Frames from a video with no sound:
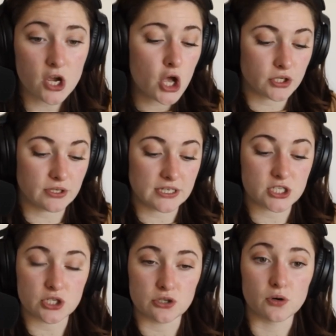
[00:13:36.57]
You need
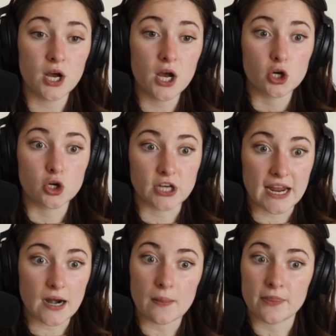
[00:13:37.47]
to create
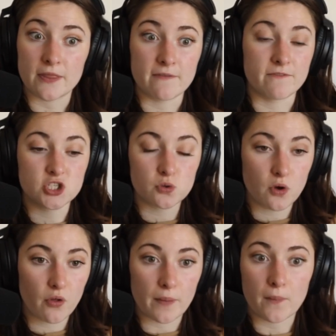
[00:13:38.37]
the
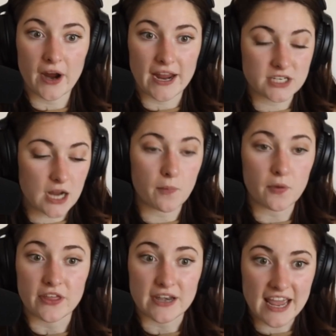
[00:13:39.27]
visual, the brand, come up with
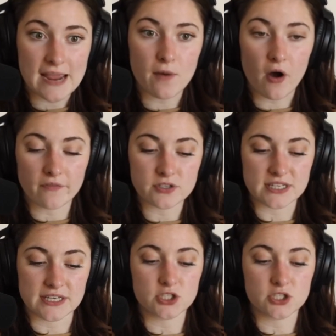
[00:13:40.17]
a name, all those things.